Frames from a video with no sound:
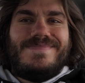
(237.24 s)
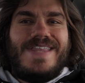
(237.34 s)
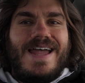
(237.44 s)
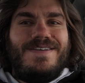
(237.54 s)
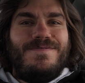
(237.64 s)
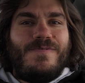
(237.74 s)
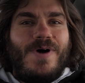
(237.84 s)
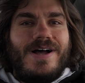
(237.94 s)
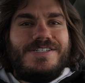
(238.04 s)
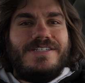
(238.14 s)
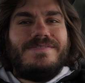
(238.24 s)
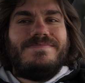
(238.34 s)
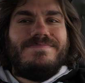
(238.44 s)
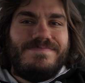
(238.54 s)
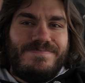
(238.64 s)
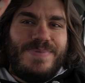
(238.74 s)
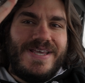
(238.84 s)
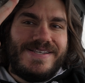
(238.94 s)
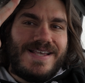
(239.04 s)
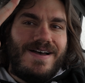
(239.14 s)
Thank you for watching.
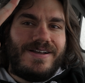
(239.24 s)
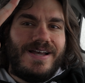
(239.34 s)
Peace out,